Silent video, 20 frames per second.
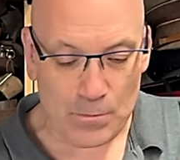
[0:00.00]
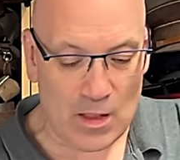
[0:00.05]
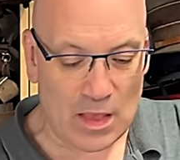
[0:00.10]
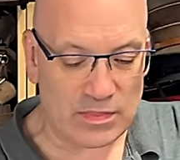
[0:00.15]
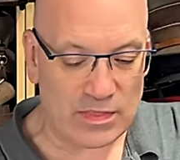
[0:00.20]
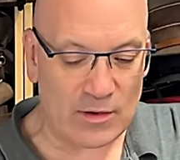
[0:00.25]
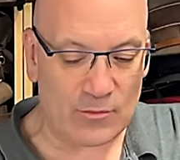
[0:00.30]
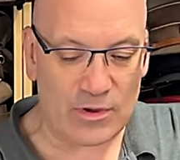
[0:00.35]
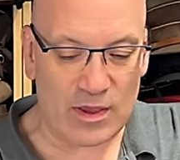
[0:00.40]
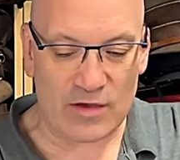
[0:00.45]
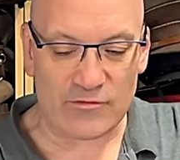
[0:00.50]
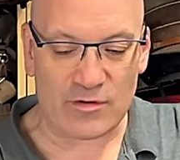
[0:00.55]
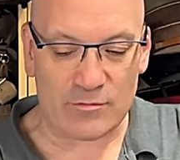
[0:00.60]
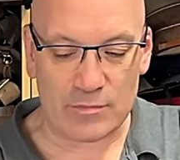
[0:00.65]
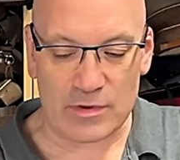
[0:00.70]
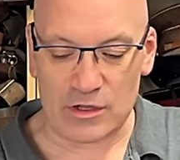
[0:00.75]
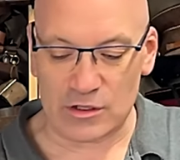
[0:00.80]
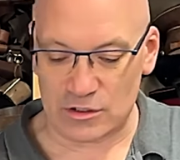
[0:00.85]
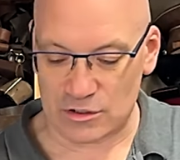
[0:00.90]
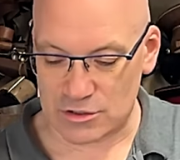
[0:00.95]
we have a
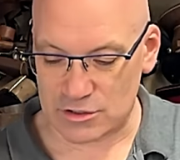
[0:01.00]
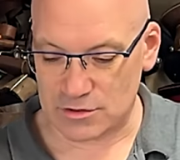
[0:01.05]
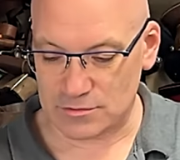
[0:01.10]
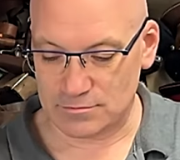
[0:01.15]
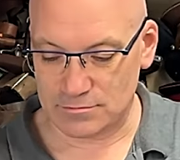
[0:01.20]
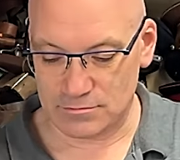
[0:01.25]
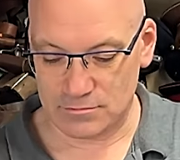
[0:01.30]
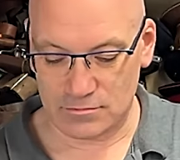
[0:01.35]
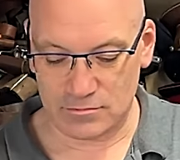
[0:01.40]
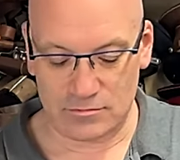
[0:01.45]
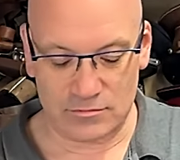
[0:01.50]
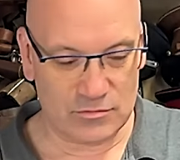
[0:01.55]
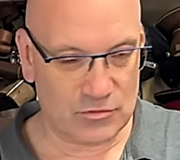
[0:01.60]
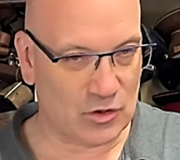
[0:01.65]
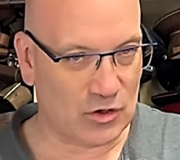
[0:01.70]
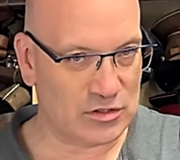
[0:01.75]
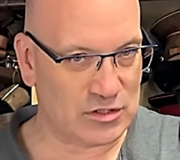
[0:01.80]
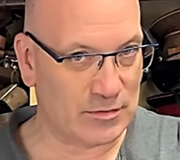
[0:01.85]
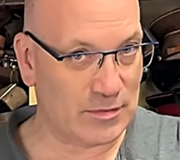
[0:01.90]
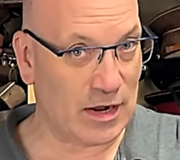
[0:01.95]
Mills.
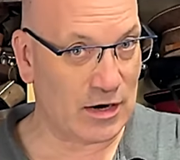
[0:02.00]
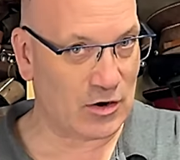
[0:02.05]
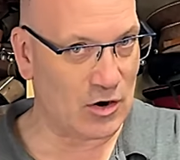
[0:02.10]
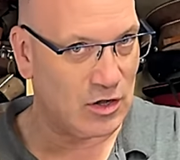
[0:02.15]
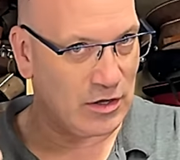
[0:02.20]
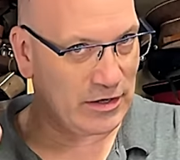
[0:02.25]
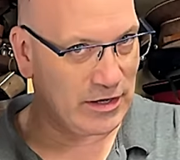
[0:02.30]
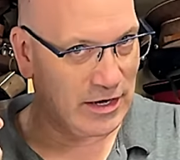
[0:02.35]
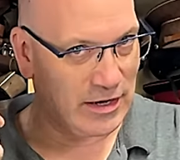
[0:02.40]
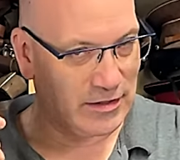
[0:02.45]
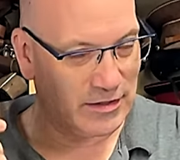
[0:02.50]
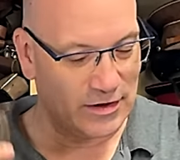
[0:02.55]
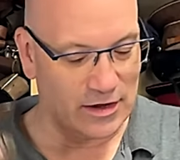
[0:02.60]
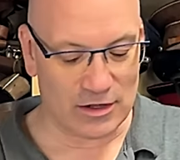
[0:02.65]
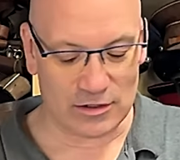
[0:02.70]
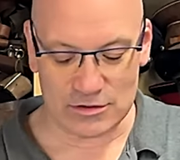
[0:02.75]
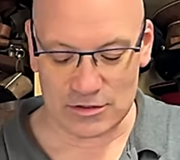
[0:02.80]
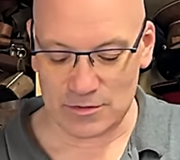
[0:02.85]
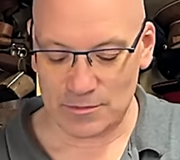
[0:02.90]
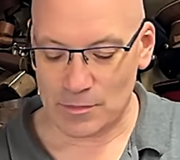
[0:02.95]
Notice I'm not calling it anything
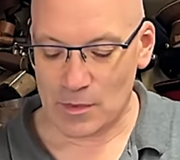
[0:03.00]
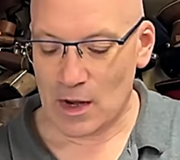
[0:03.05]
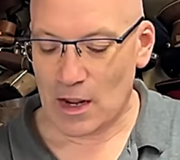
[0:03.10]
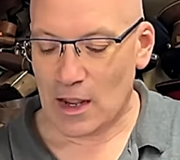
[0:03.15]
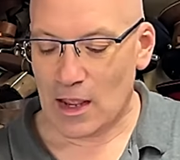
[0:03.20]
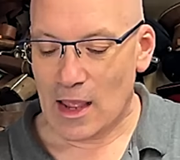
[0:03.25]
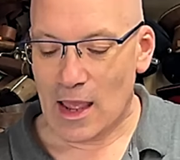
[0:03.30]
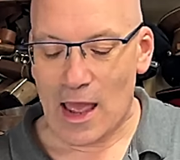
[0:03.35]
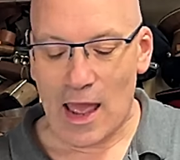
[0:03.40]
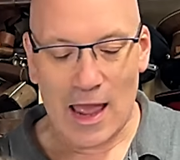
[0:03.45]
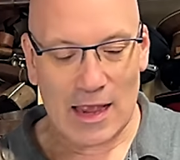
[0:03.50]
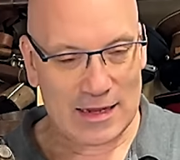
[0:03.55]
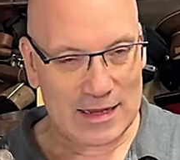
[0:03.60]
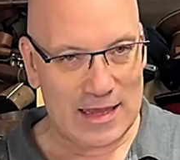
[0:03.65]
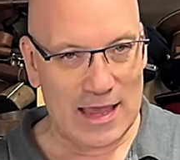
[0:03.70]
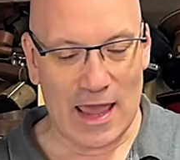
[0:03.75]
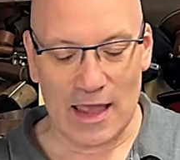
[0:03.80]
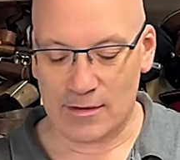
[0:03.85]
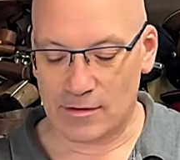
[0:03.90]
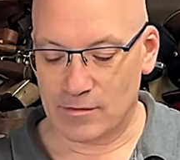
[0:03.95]
else.
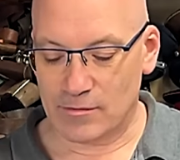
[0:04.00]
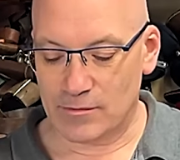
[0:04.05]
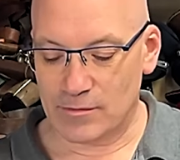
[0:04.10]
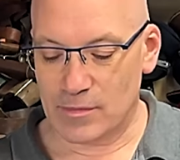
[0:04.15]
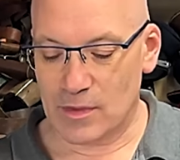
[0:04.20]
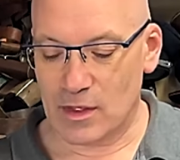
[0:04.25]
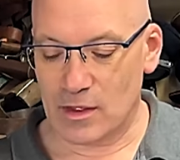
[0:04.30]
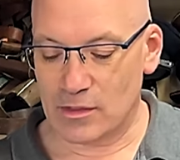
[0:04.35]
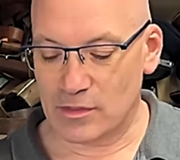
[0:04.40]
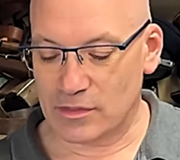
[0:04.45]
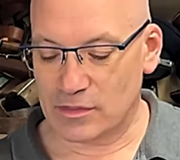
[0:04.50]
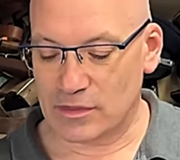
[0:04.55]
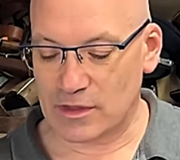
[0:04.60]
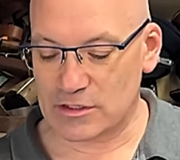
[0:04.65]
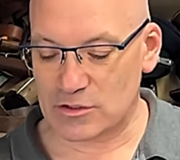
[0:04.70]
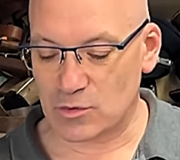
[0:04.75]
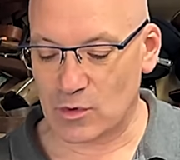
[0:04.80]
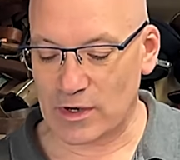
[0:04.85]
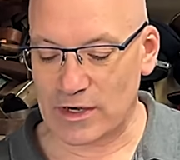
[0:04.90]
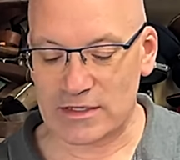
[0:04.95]
Again,
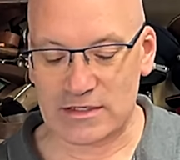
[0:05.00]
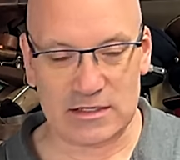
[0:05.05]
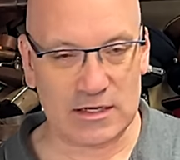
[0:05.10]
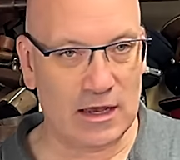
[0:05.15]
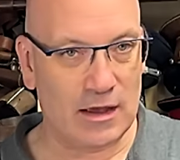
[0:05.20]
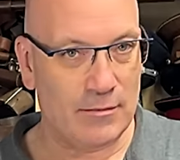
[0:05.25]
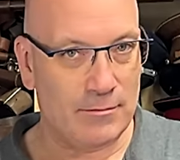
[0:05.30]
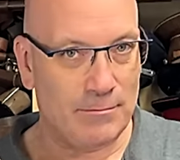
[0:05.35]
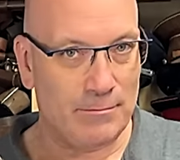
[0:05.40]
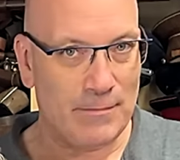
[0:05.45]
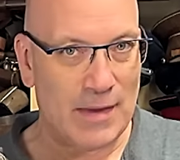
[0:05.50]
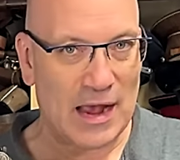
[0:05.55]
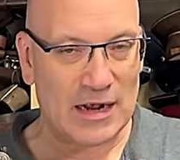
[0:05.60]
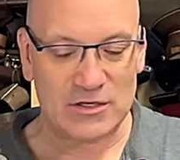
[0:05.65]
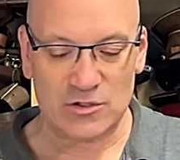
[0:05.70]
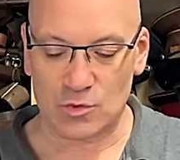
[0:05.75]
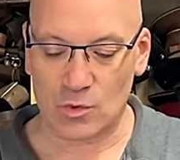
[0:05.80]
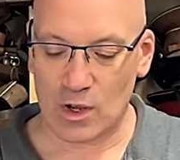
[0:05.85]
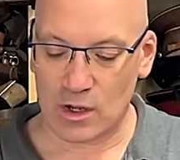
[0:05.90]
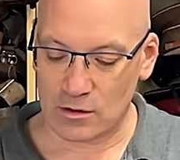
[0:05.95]
this one is a
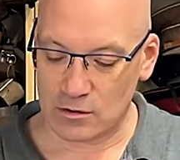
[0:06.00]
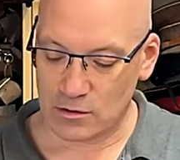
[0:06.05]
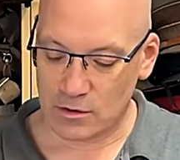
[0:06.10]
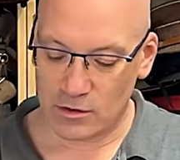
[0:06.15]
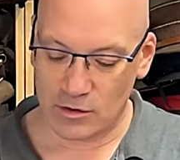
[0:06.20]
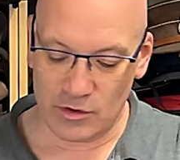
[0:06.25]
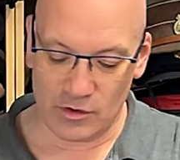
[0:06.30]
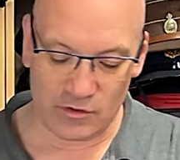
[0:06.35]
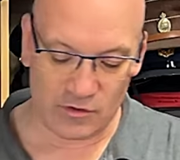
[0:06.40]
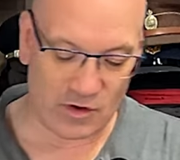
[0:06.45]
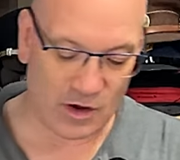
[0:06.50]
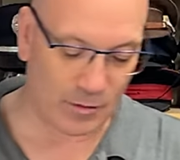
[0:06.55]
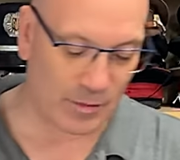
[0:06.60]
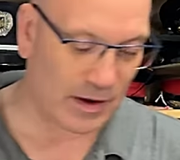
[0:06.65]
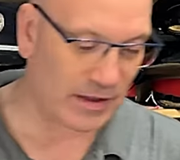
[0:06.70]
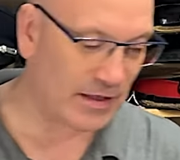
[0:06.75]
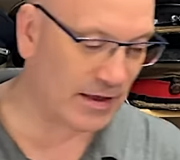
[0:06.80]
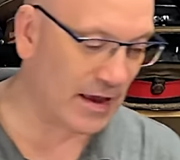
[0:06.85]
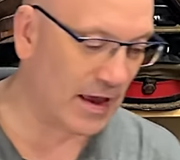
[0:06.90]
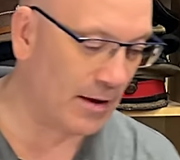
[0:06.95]
Maxwell. You can tell
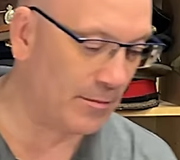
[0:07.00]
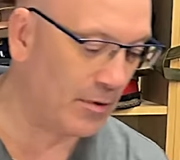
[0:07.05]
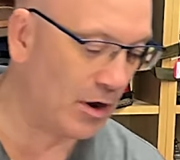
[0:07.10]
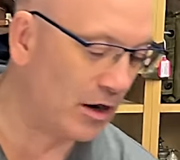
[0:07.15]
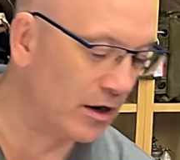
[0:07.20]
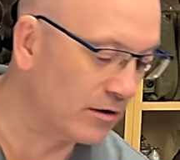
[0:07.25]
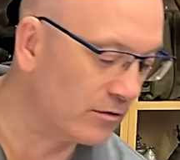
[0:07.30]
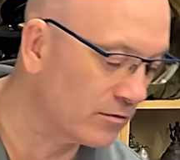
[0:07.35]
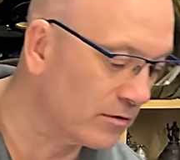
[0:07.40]
by the M on it